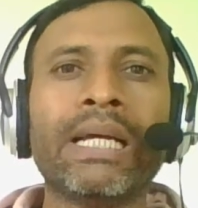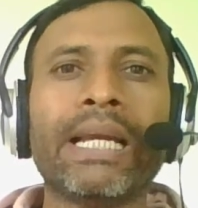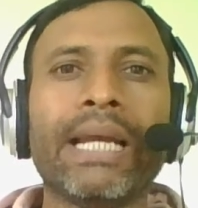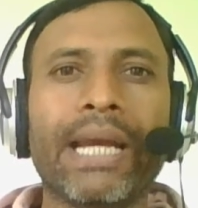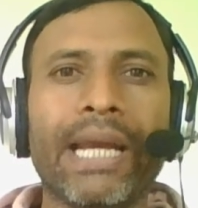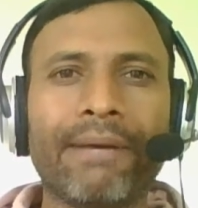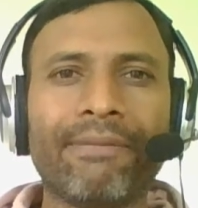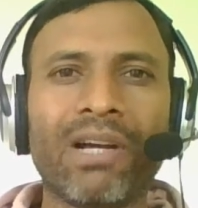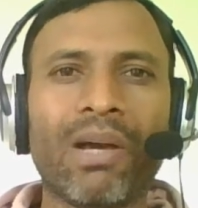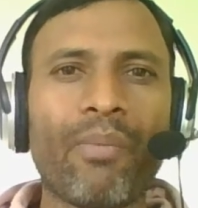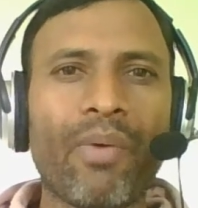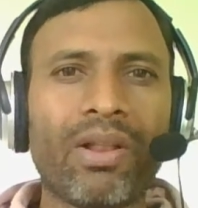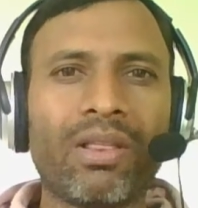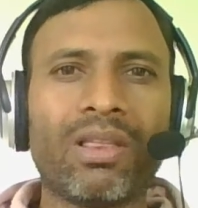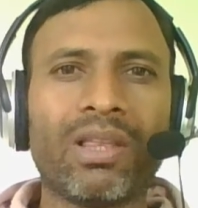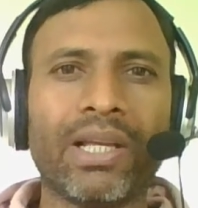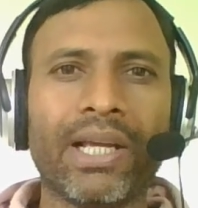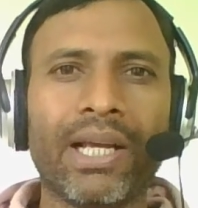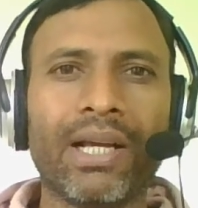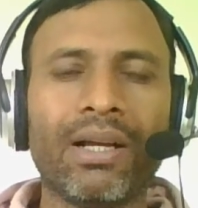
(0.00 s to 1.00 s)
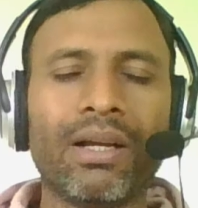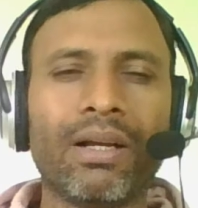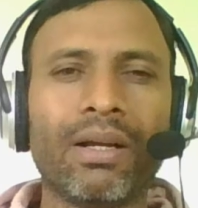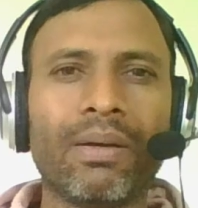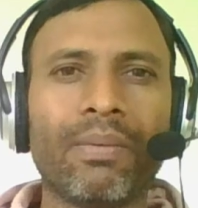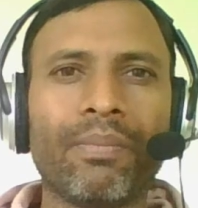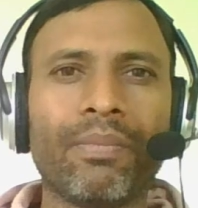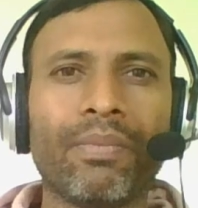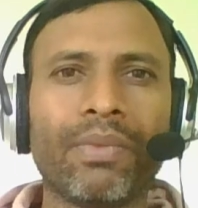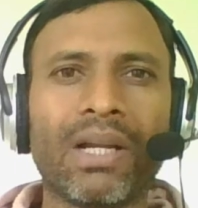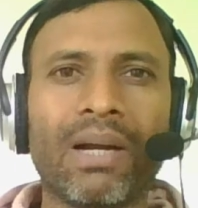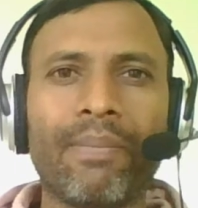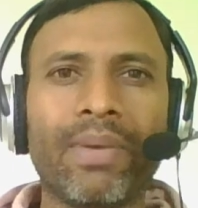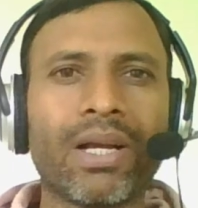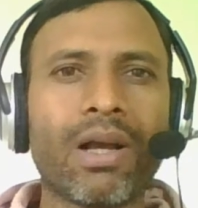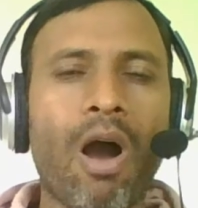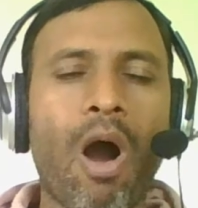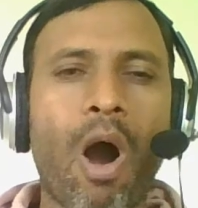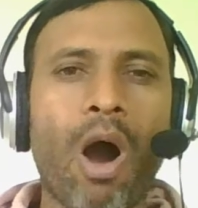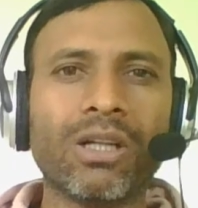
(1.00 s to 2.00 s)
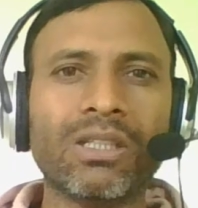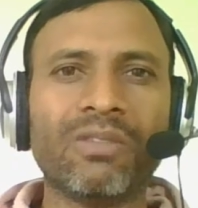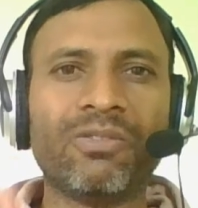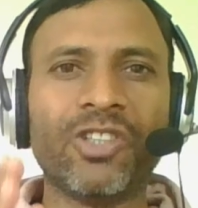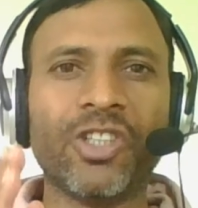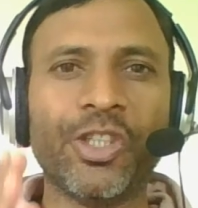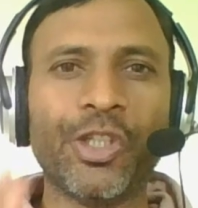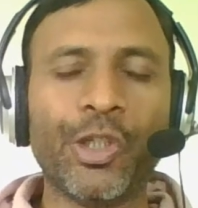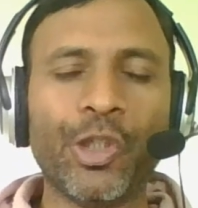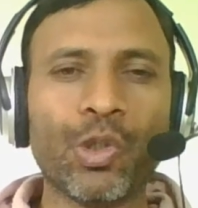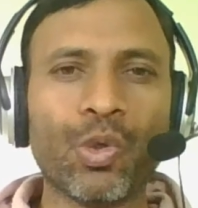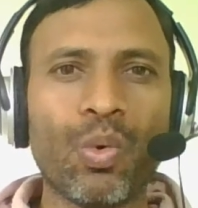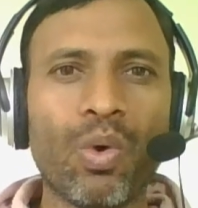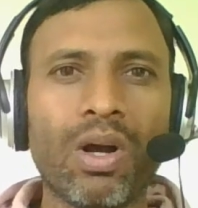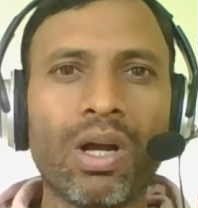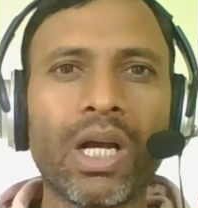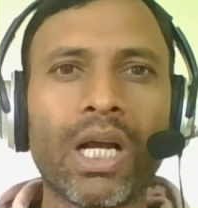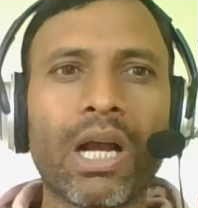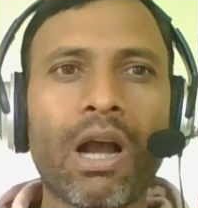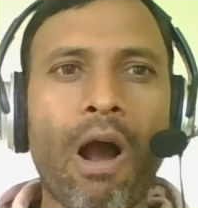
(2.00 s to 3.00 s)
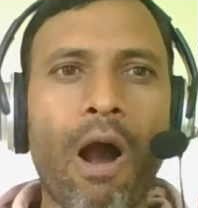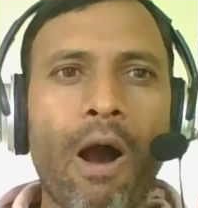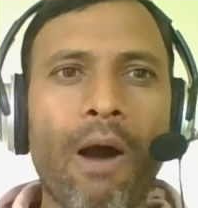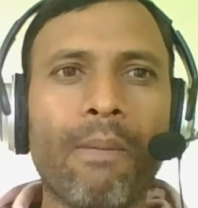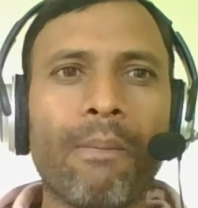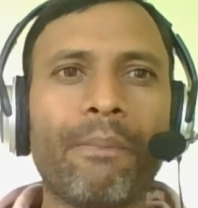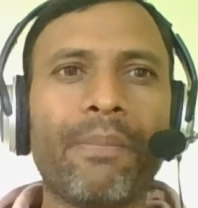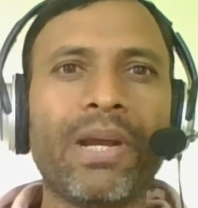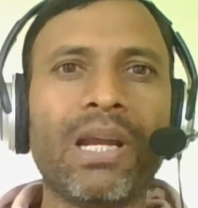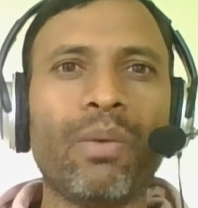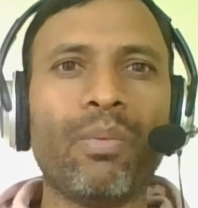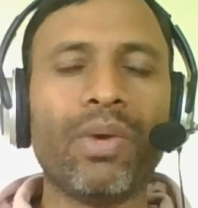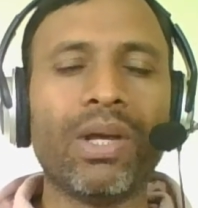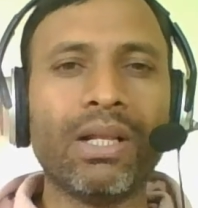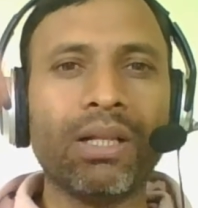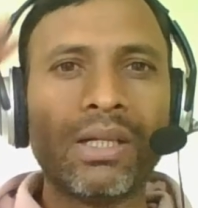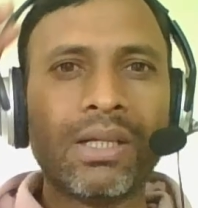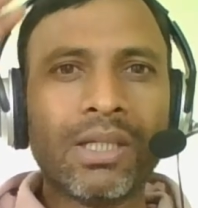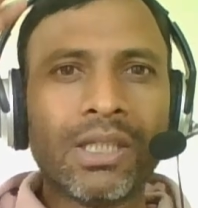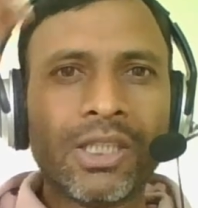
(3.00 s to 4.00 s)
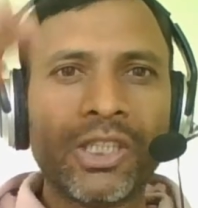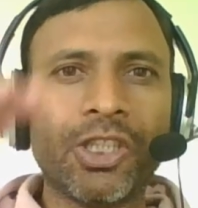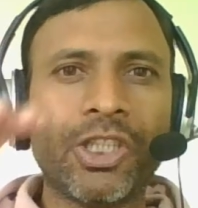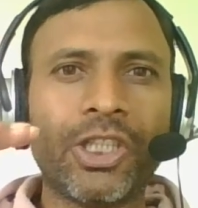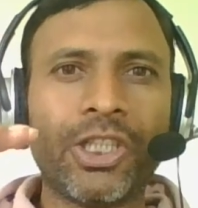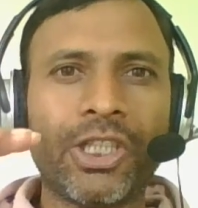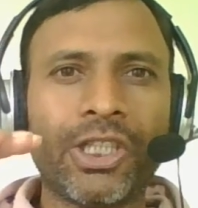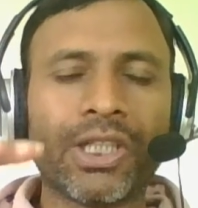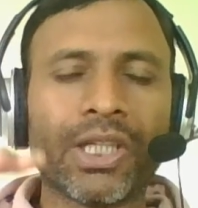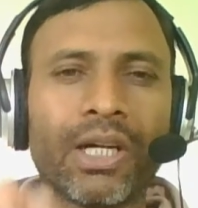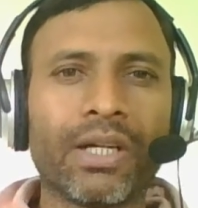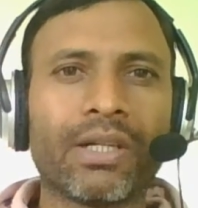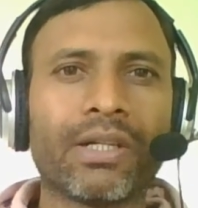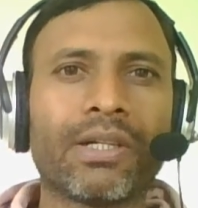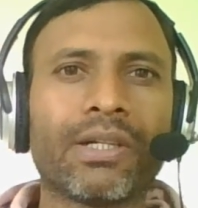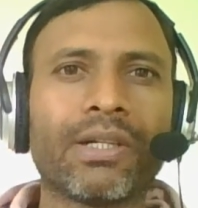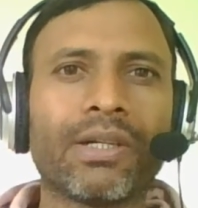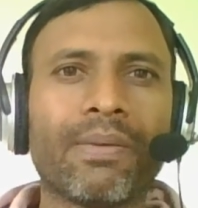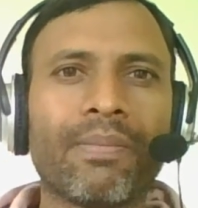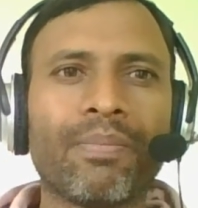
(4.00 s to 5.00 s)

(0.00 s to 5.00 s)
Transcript: Never ever think that because of you, company will shut.